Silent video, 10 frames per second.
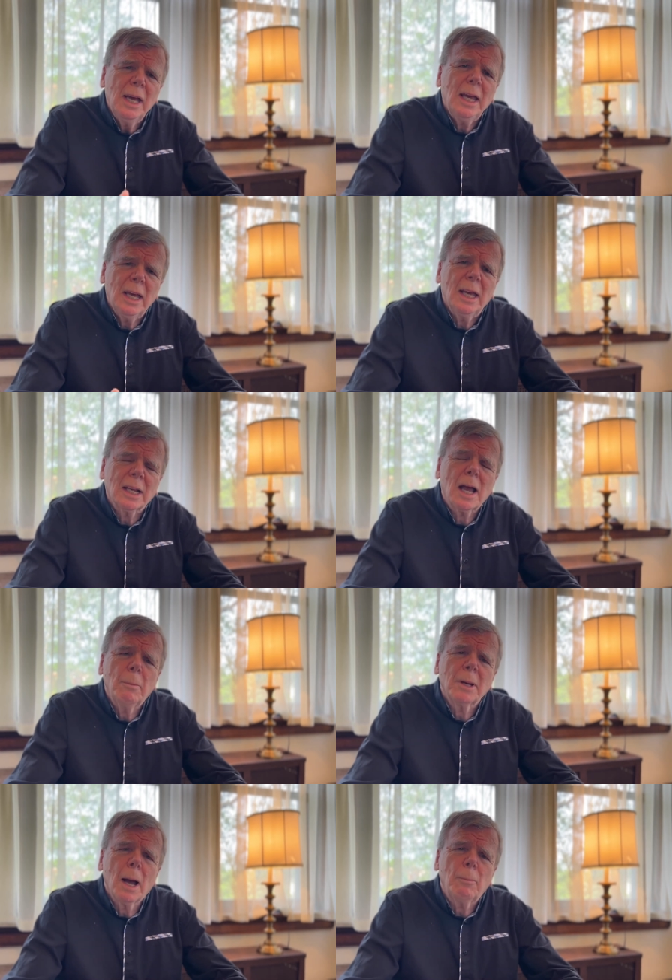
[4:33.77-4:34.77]
in, in
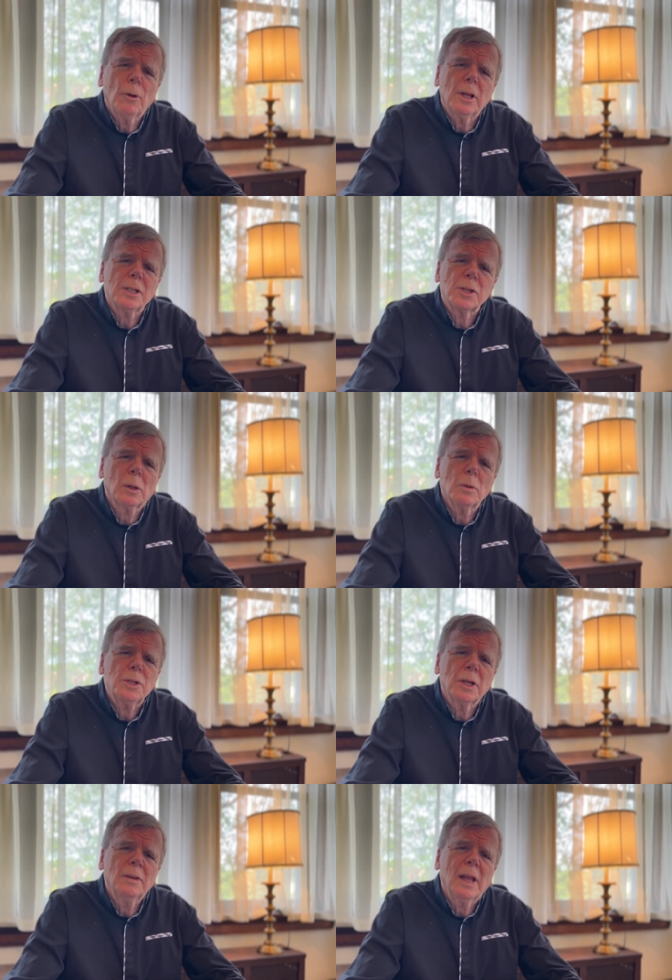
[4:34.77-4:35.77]
coming up with a
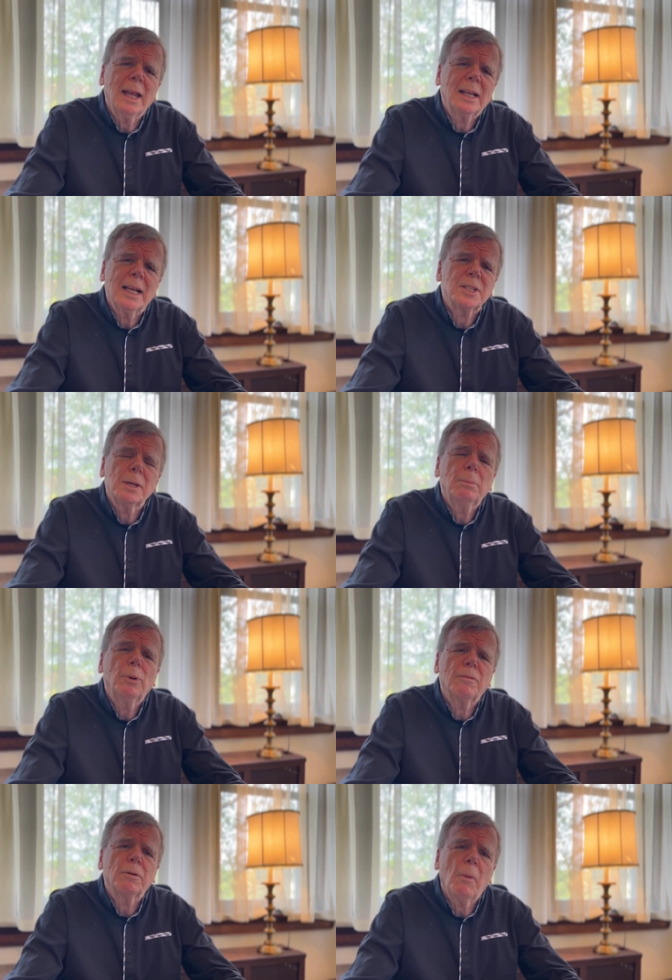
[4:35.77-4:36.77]
solution that gets
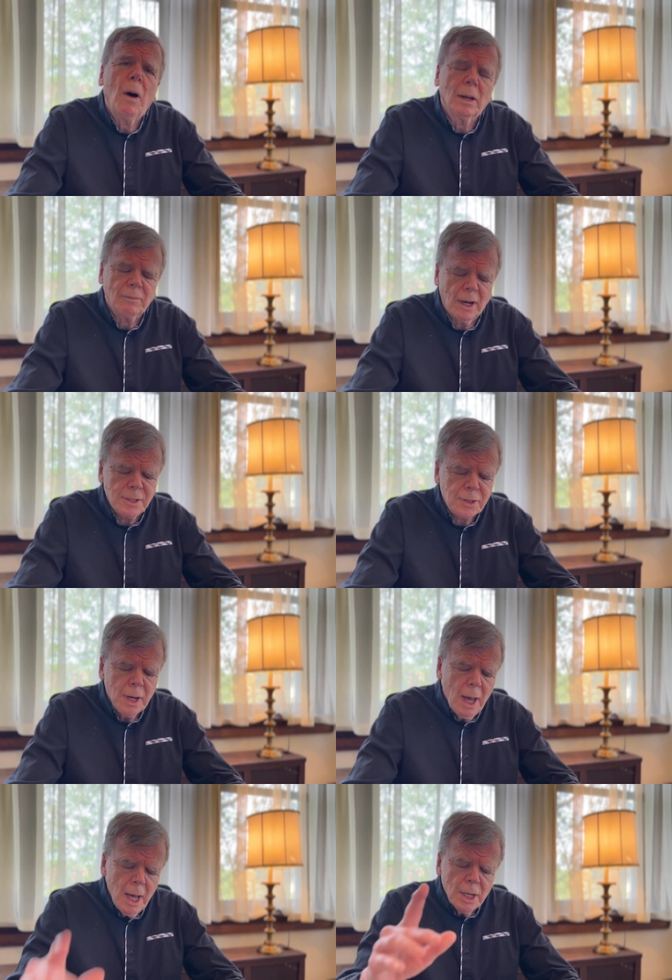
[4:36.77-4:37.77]
input from all of
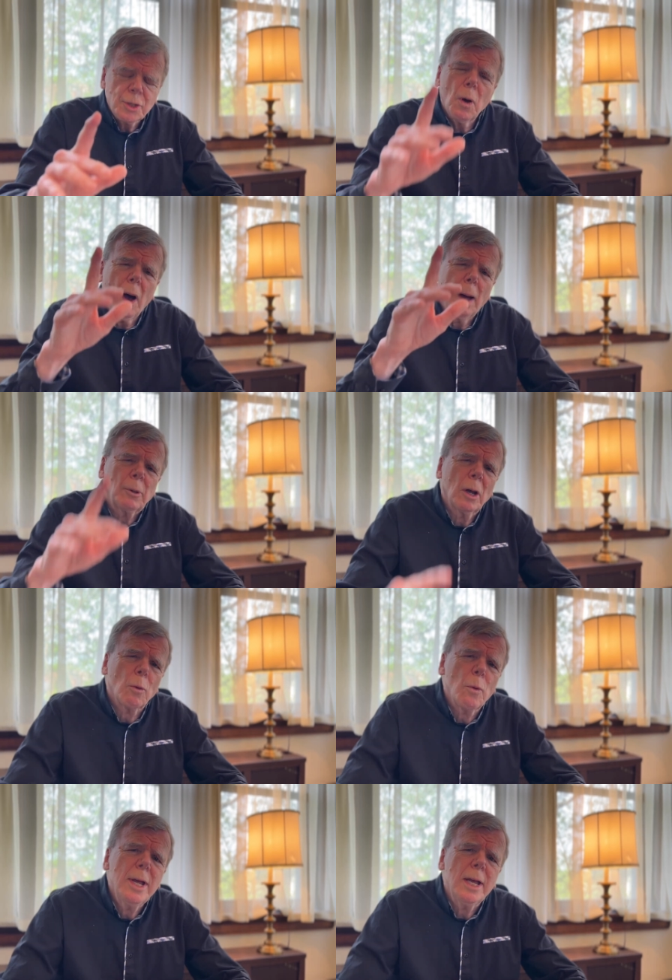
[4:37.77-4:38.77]
us. So I'm going to
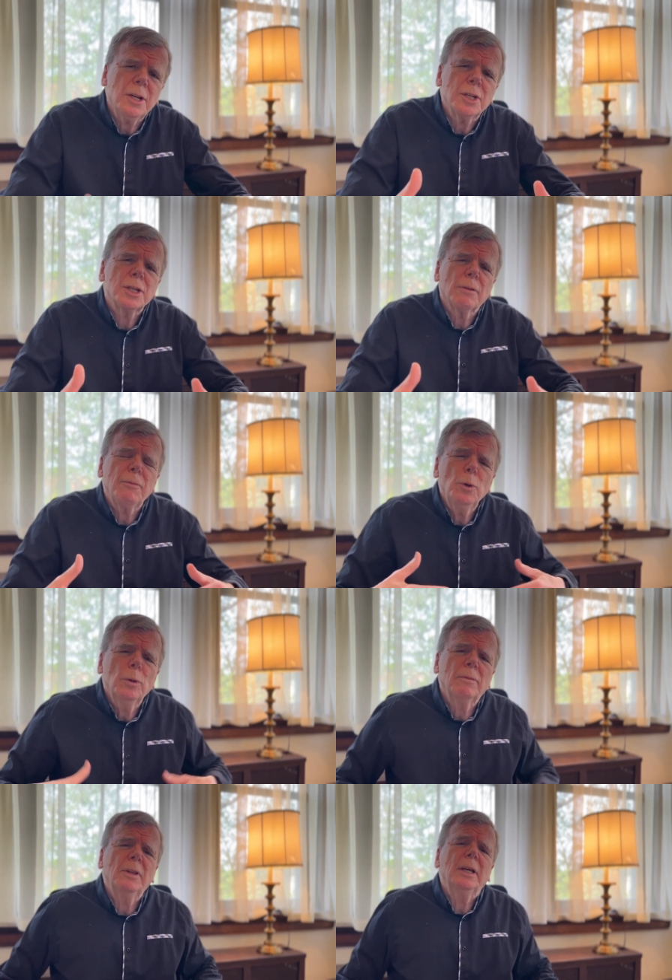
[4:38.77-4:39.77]
read just a
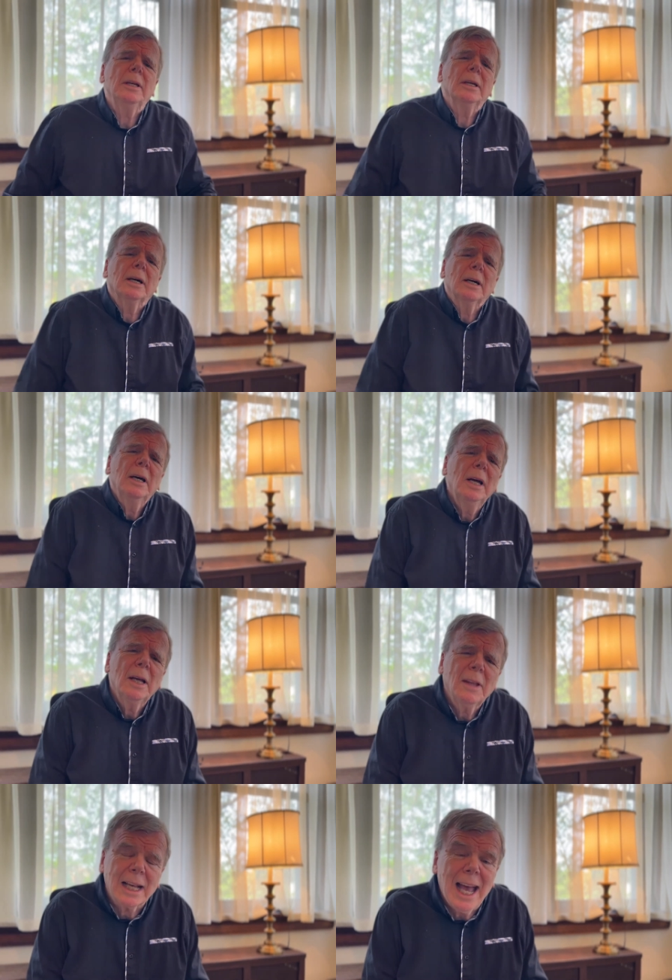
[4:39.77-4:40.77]
few of the uh,
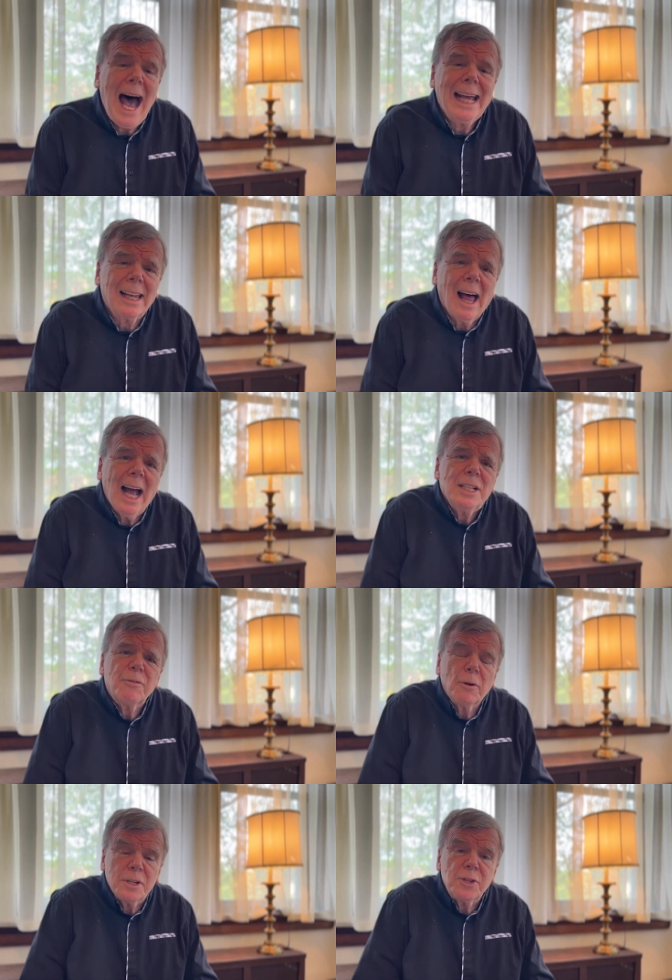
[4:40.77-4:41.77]
the guidelines
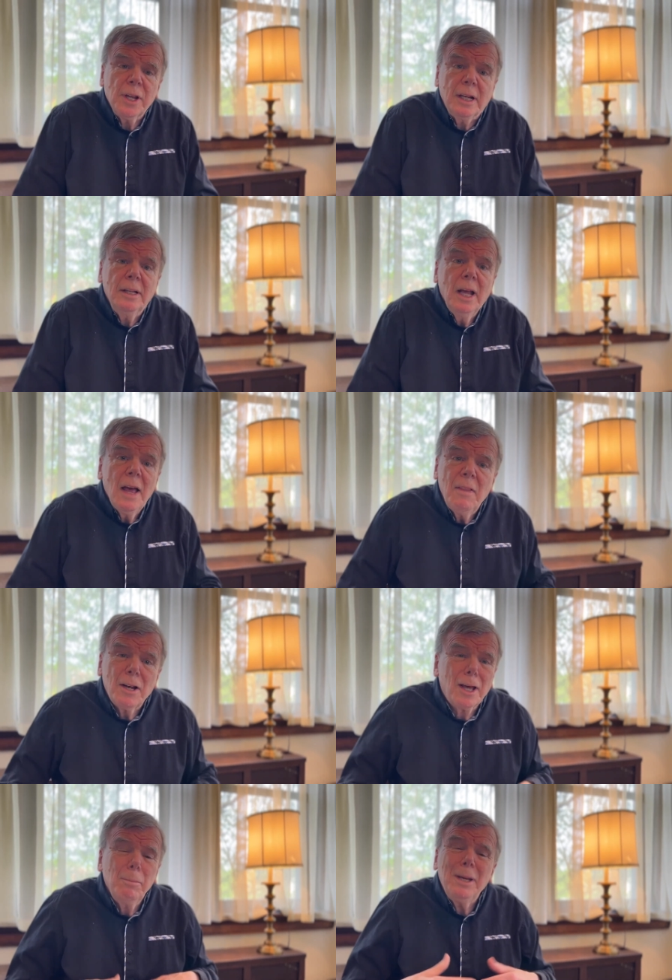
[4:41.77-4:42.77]
for a synod
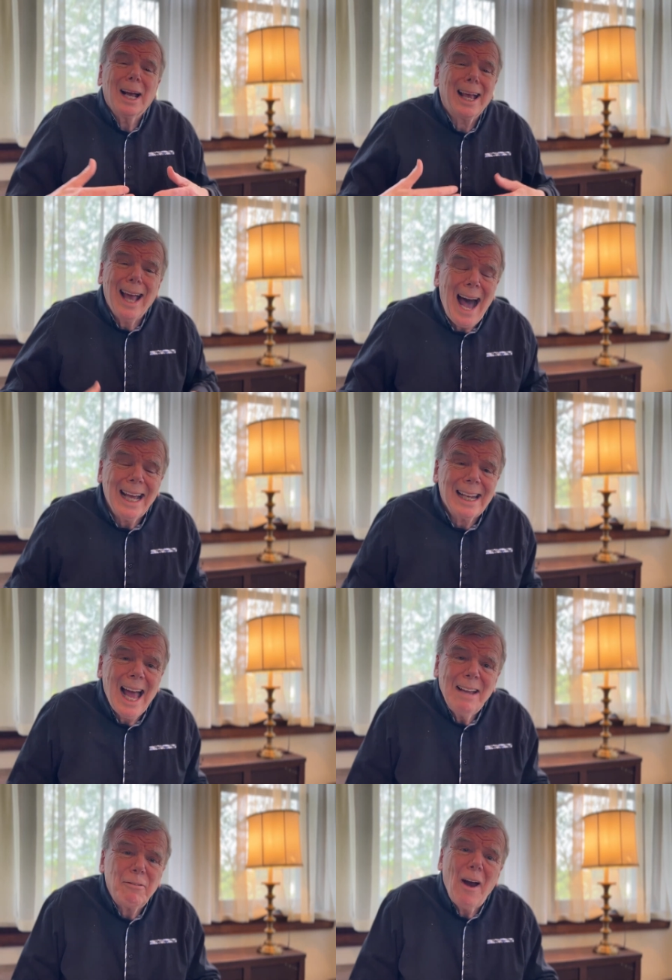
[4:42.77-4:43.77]
that could be a
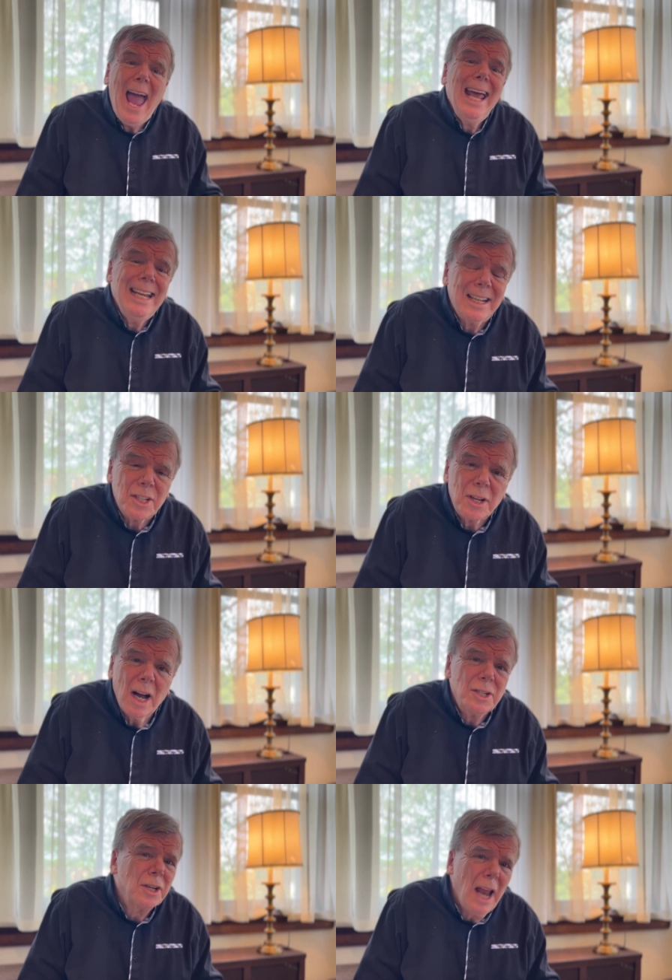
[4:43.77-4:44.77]
guideline for any
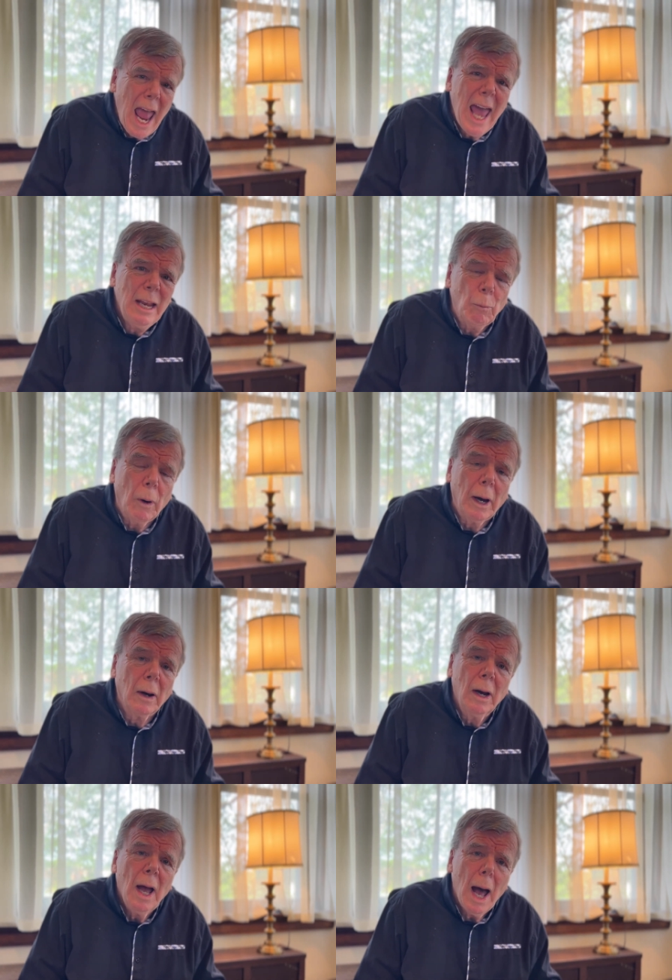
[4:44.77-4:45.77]
discussion
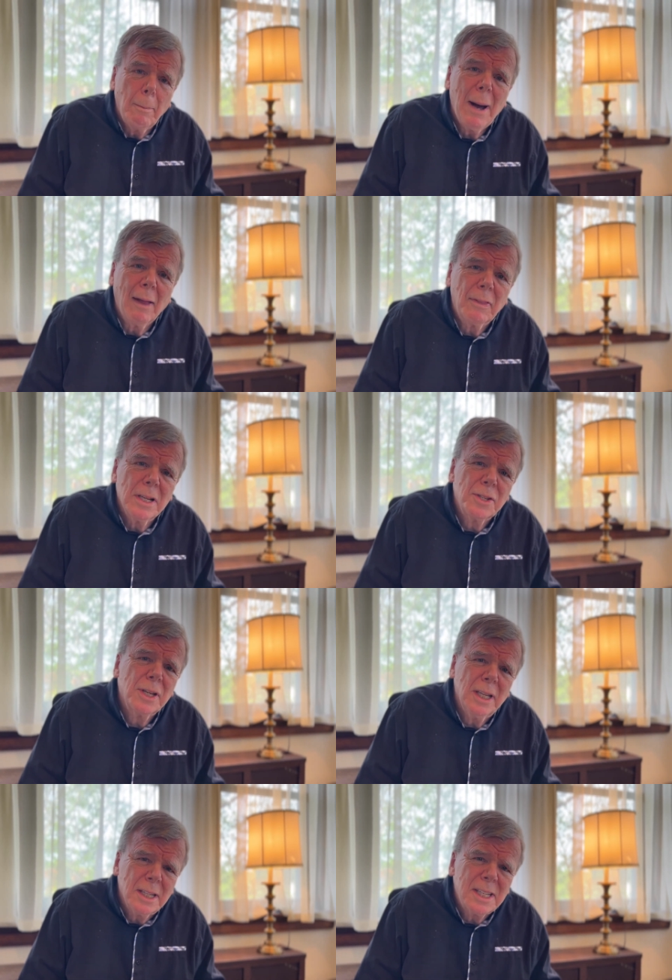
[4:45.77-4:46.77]
anywhere about
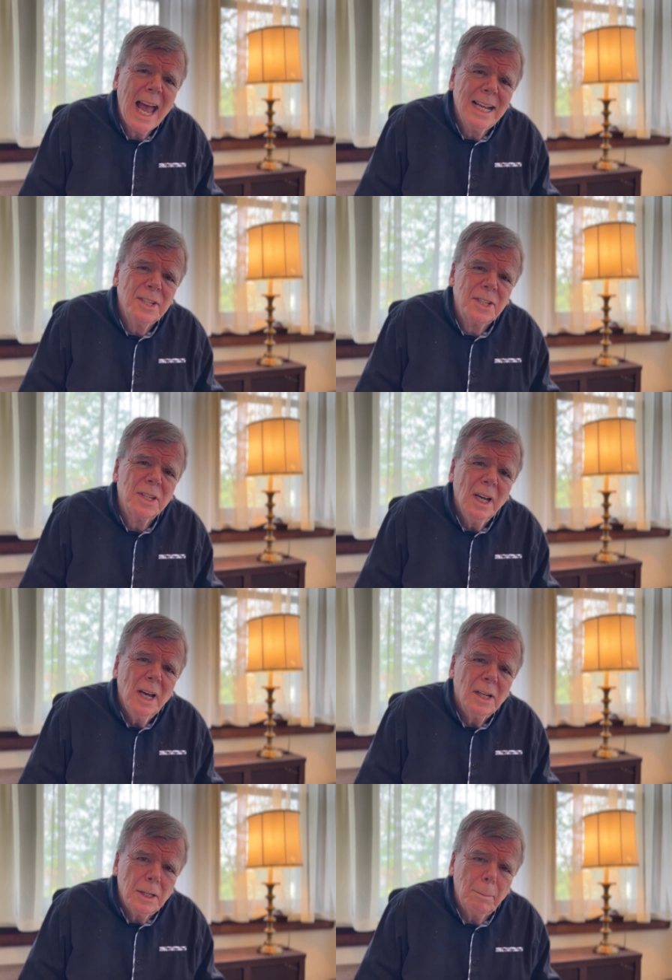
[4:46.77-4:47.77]
this intense
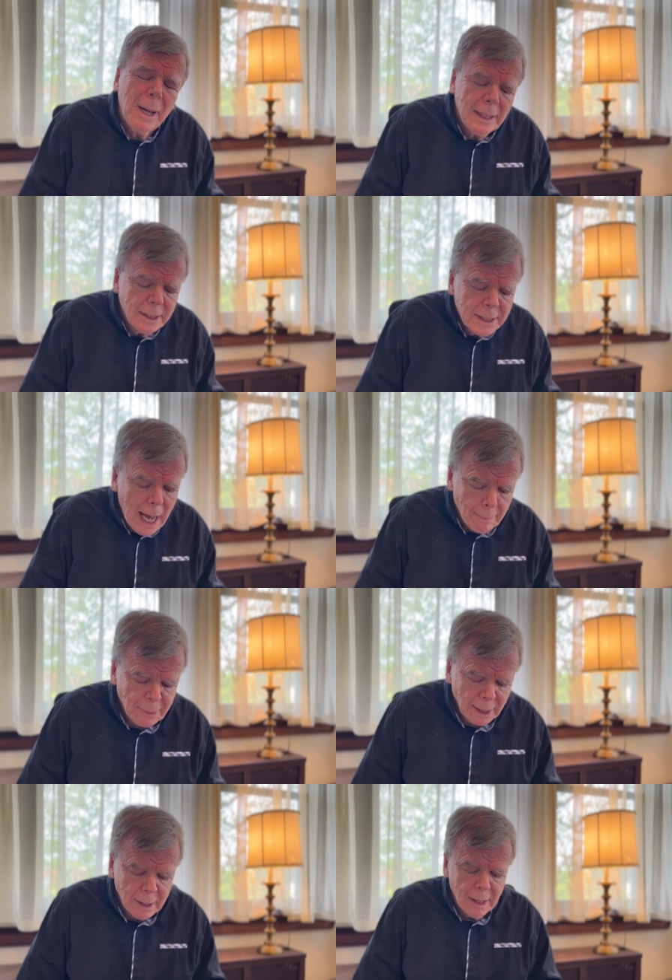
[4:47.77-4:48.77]
debated
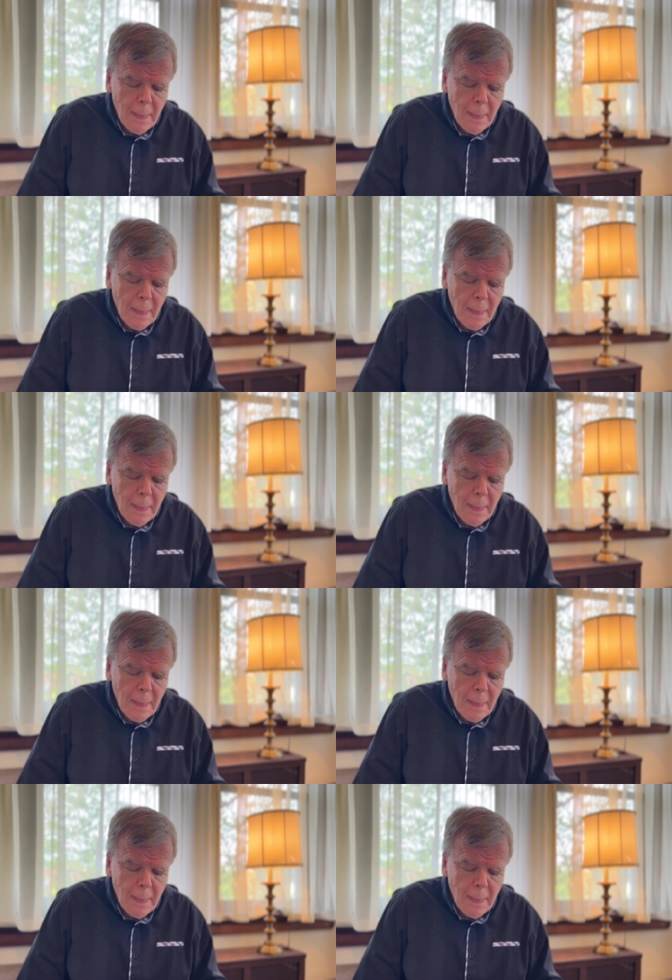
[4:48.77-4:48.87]
topic.